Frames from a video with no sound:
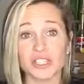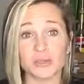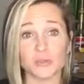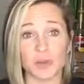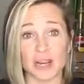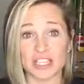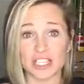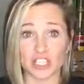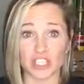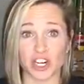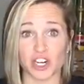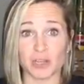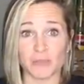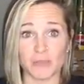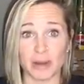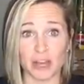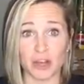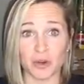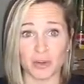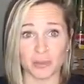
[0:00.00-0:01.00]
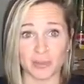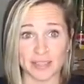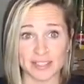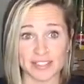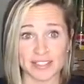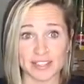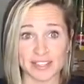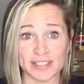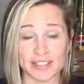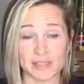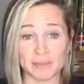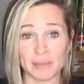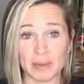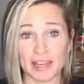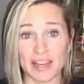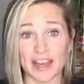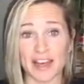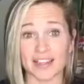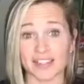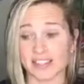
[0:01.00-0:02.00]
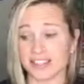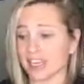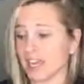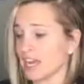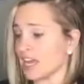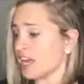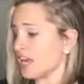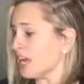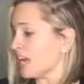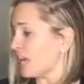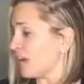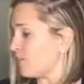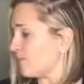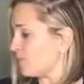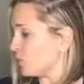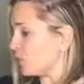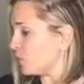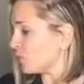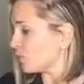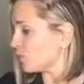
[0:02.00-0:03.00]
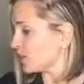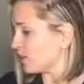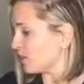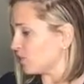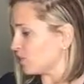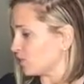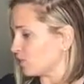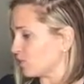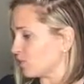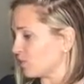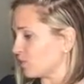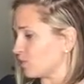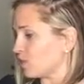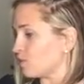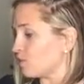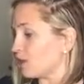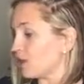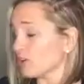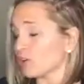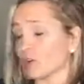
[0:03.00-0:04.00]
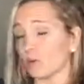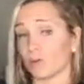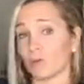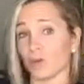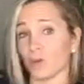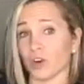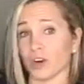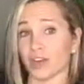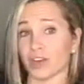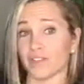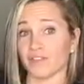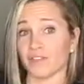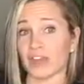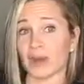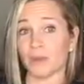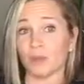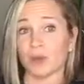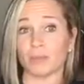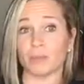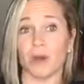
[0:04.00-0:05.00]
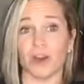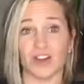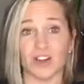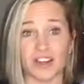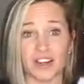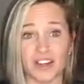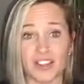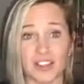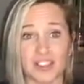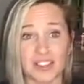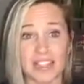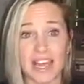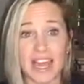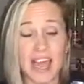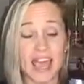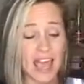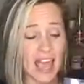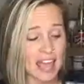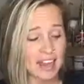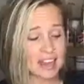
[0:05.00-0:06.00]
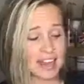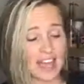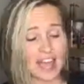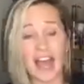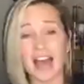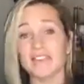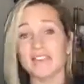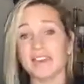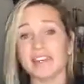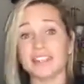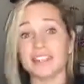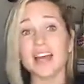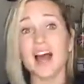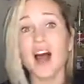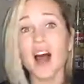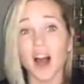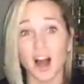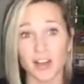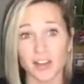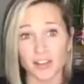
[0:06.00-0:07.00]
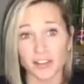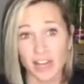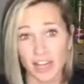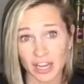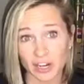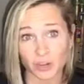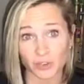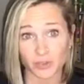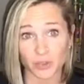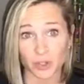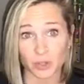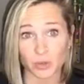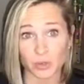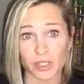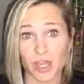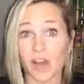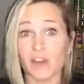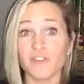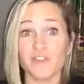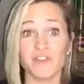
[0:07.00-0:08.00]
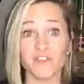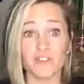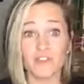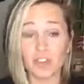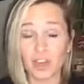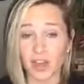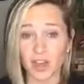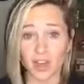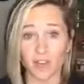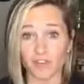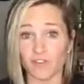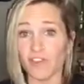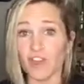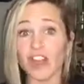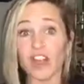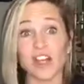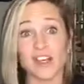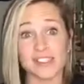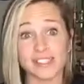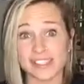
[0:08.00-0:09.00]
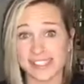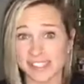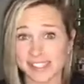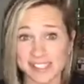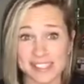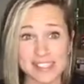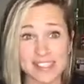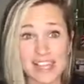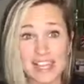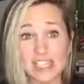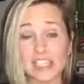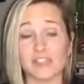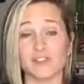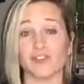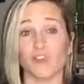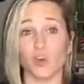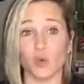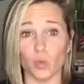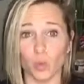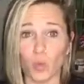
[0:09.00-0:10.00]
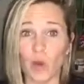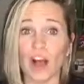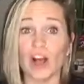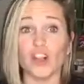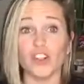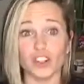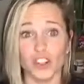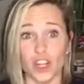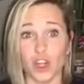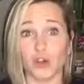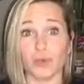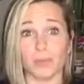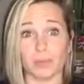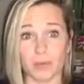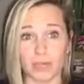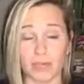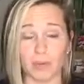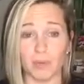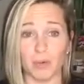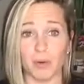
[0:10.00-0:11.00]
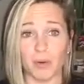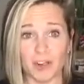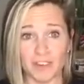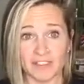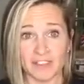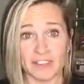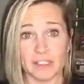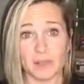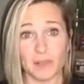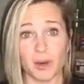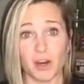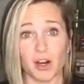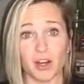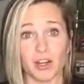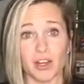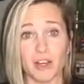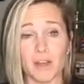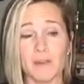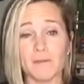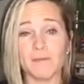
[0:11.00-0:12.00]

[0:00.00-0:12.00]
this when I started my own business, because if you read through The Miracle Morning of Network Marketers, they have a ton of interviews of very successful, well-known people in this book.